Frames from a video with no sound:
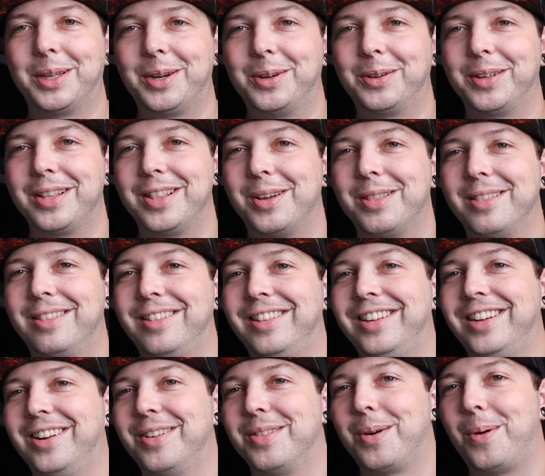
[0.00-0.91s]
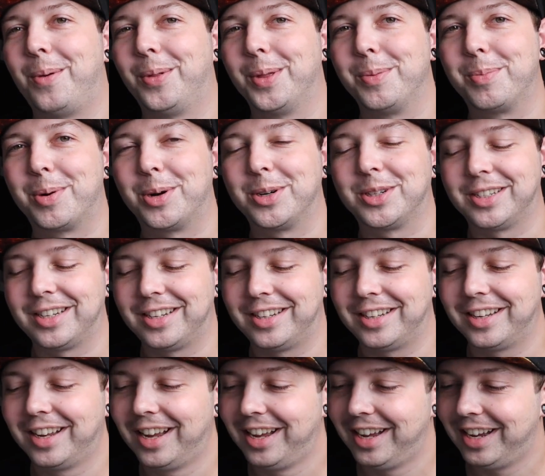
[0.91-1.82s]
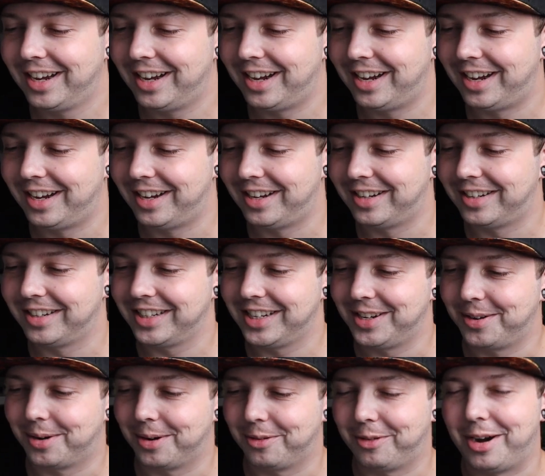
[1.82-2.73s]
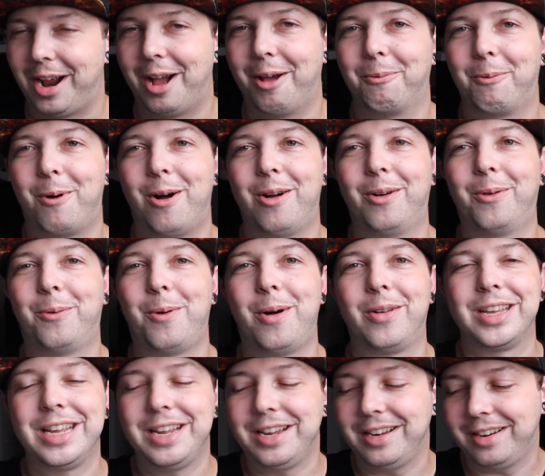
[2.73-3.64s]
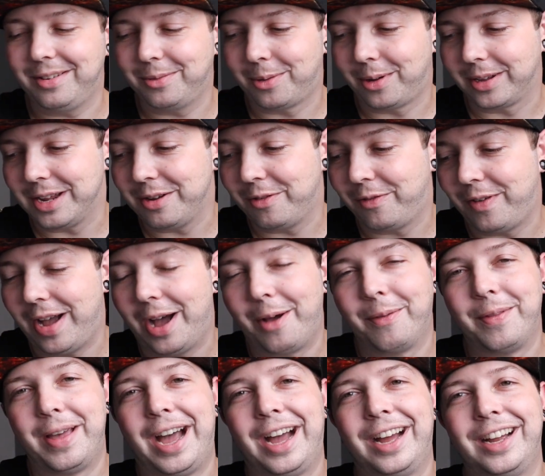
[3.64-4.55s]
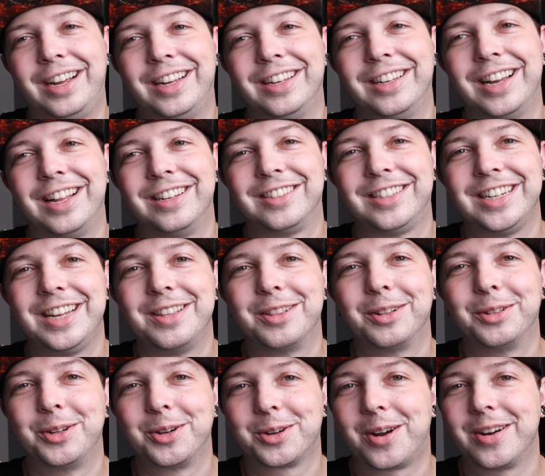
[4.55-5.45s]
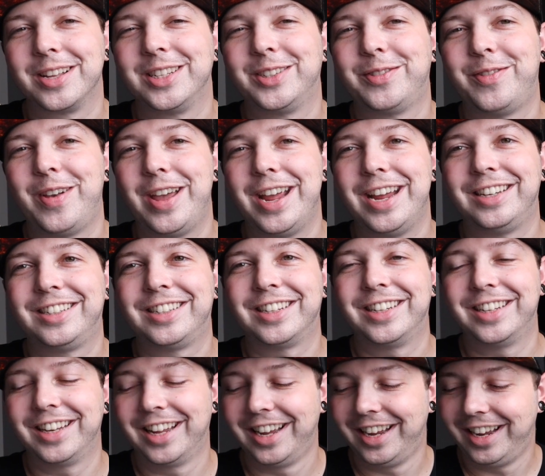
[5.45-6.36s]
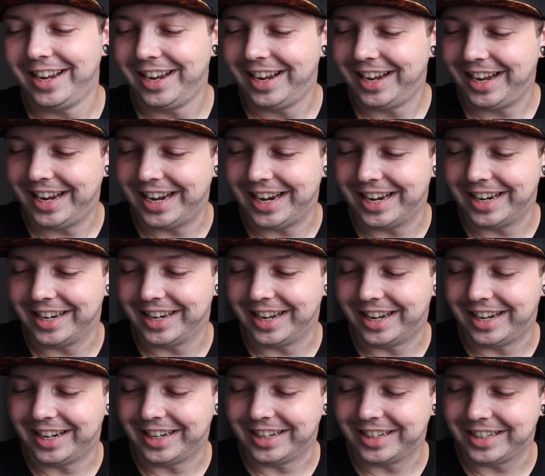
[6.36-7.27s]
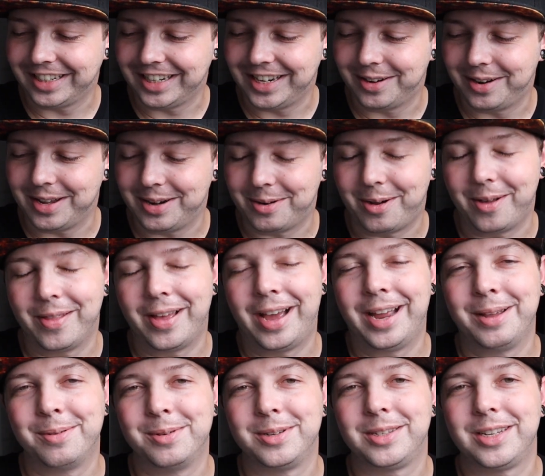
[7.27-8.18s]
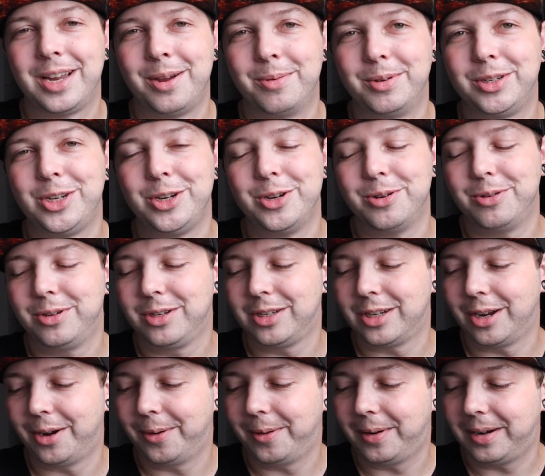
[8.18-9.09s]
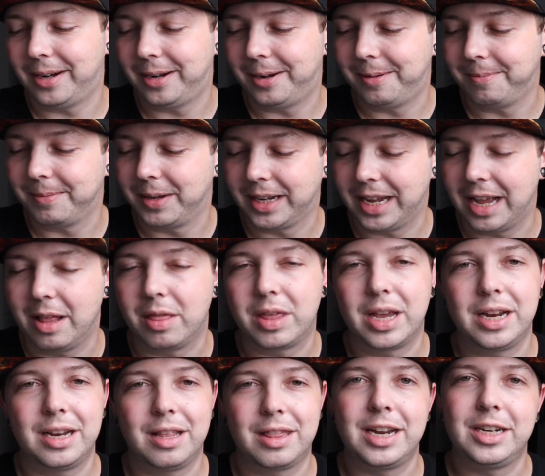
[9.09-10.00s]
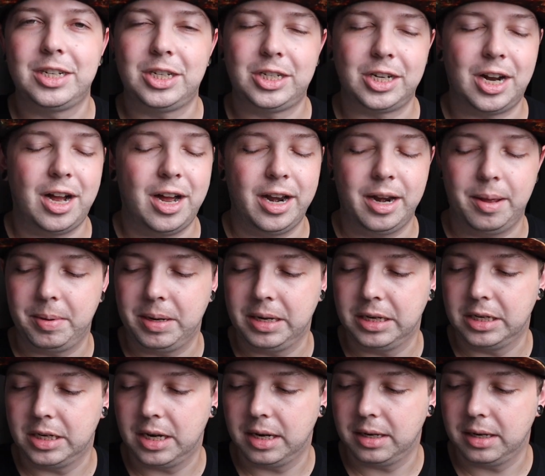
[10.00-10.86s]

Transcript: literally the only person around while he found that, and seeing the look on his face and all that. It was huge. So again, thanks John. I mean,